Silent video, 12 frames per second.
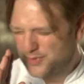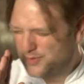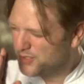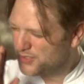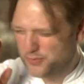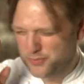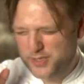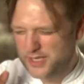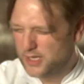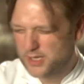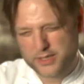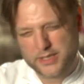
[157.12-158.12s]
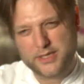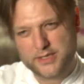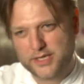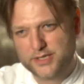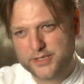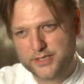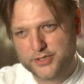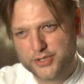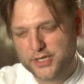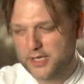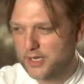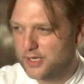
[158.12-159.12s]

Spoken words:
just a really clean tasting chicken.